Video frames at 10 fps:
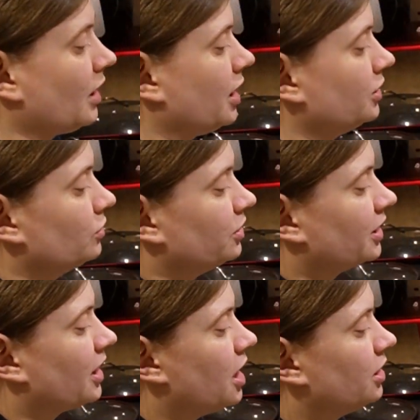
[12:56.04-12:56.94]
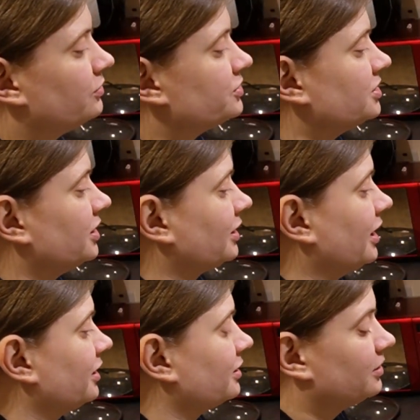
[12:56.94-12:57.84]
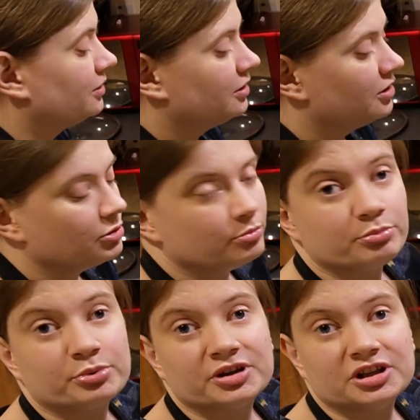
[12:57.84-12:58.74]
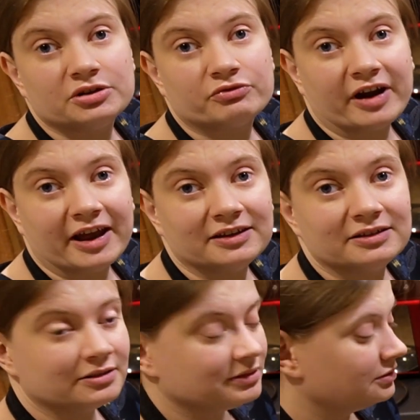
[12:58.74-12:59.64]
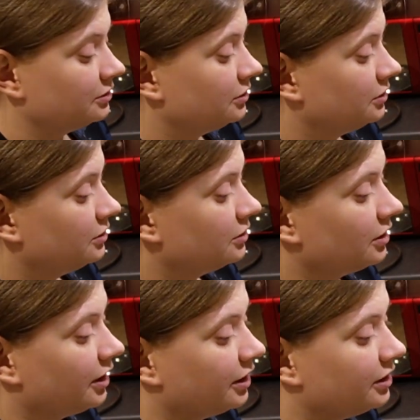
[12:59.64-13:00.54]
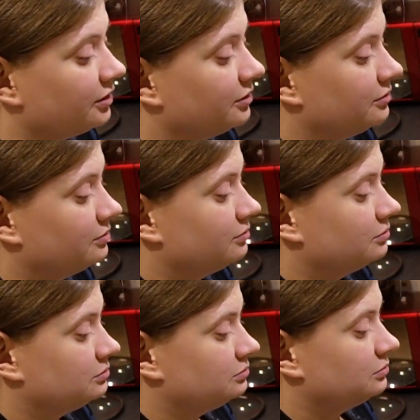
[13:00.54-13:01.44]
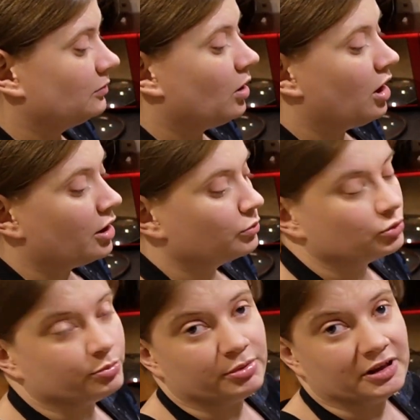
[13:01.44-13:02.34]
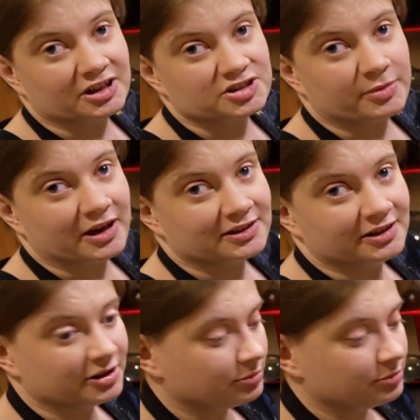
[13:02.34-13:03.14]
I know that the color is not like pretty red like I would be expecting,